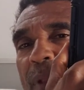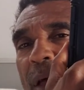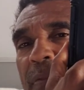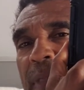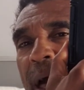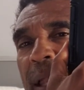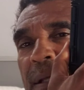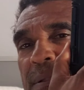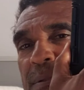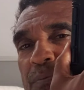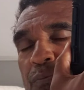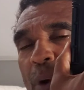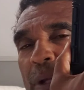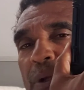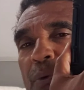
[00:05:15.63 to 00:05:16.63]
that is
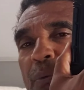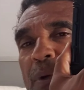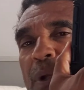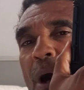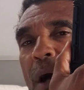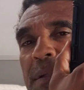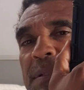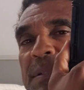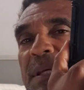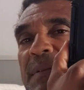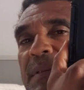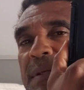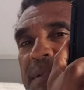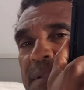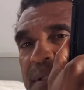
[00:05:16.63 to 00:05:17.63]
what you would call
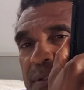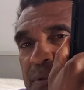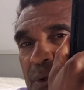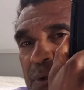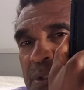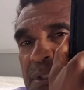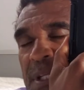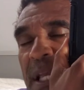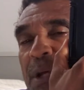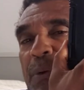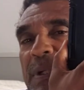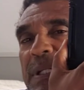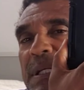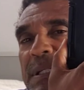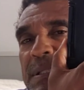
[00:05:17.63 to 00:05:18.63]
synthesis or
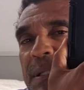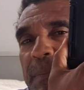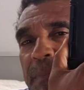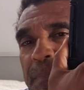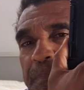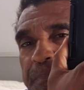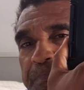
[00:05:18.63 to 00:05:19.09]
syncretism.